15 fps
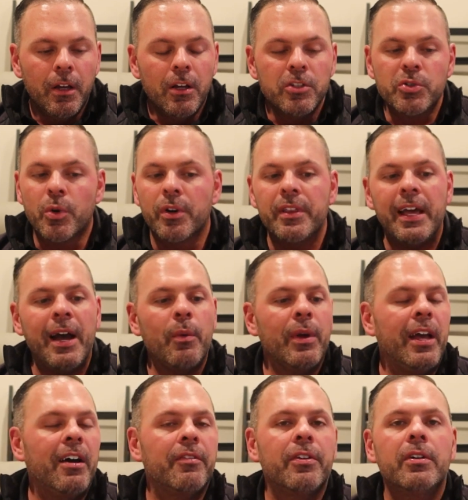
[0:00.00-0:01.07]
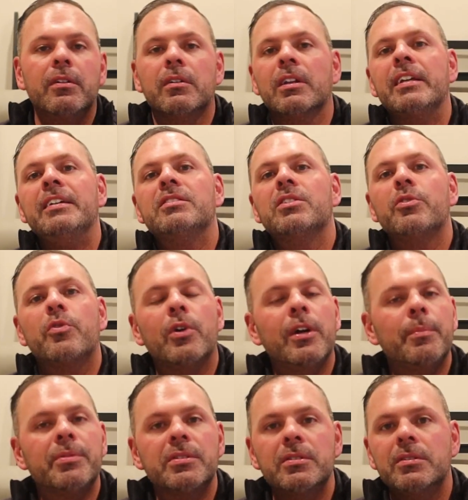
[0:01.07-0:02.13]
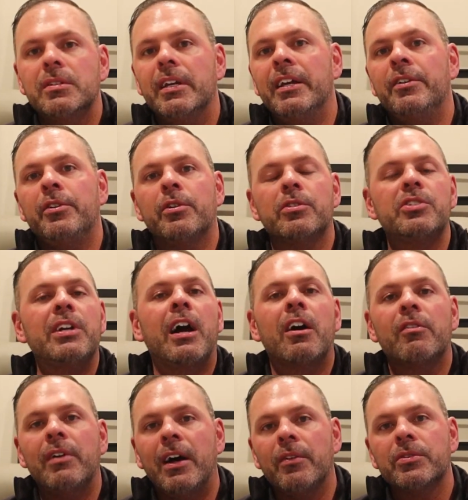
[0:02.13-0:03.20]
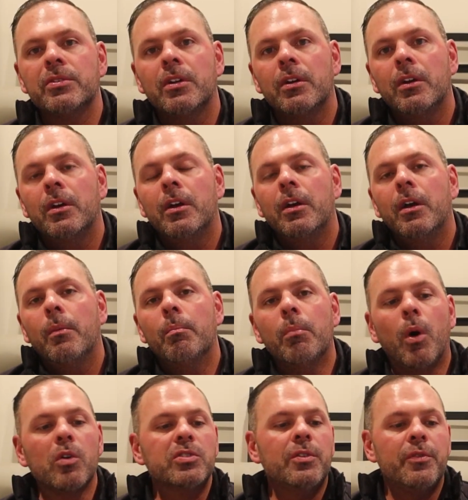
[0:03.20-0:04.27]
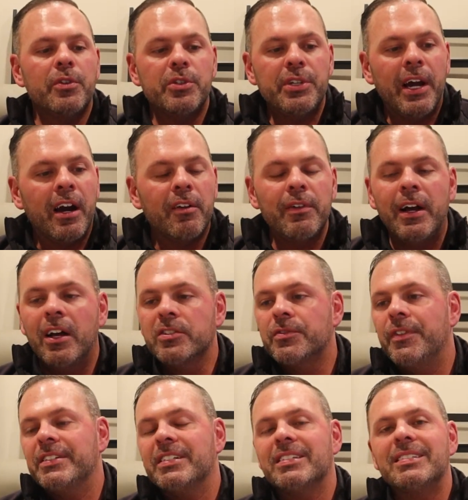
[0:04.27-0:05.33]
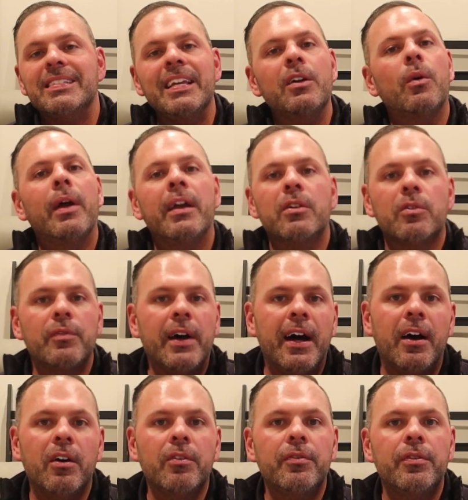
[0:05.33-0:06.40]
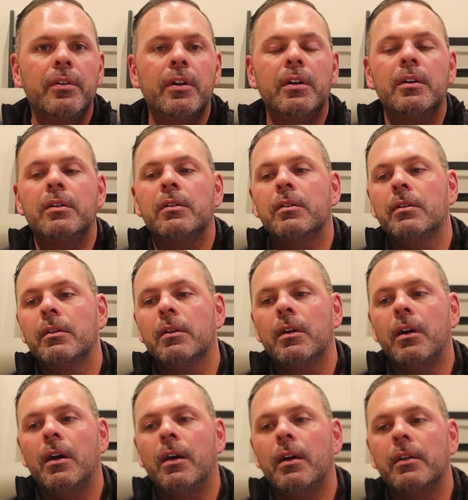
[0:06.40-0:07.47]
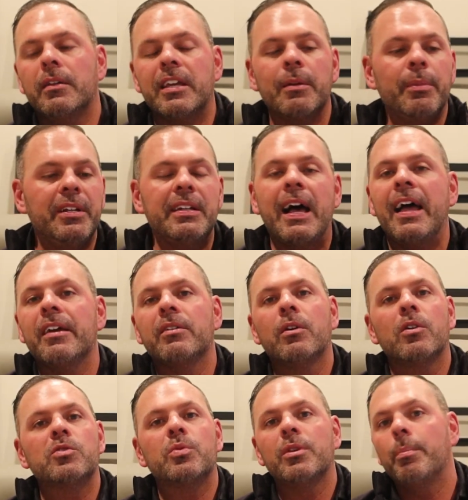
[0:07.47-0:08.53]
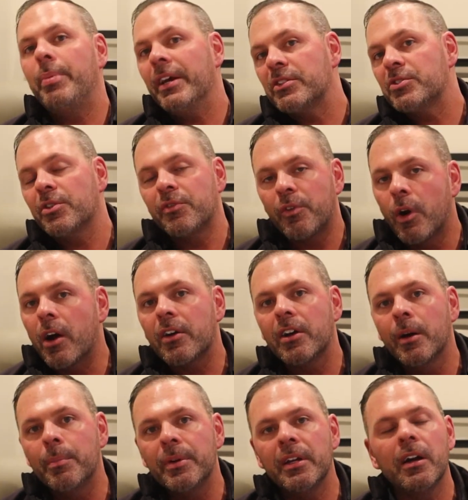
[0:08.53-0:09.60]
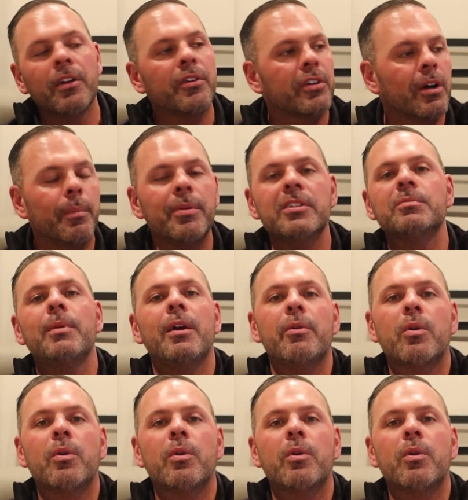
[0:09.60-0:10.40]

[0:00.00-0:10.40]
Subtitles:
Short of that, we have leaks and drips in your shower valves. Most of your shower valves, if it's a single handle valve, can be diagnosed with a picture for our company. Other companies may